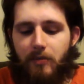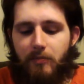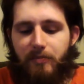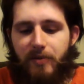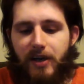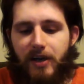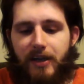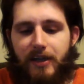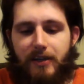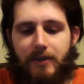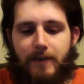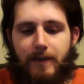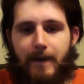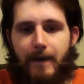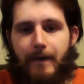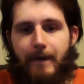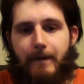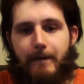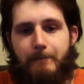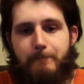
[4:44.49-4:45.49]
But
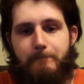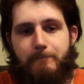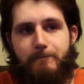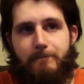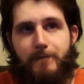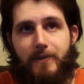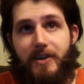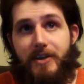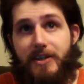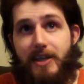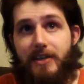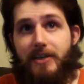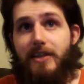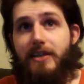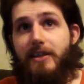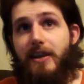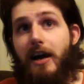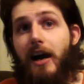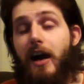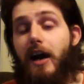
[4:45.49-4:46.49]
for the
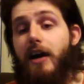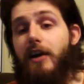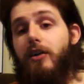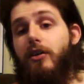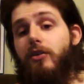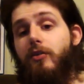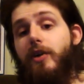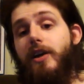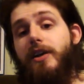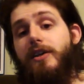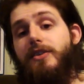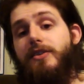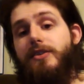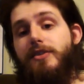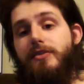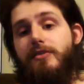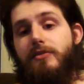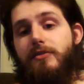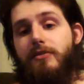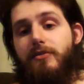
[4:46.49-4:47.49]
technique that I
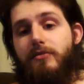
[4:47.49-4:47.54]
always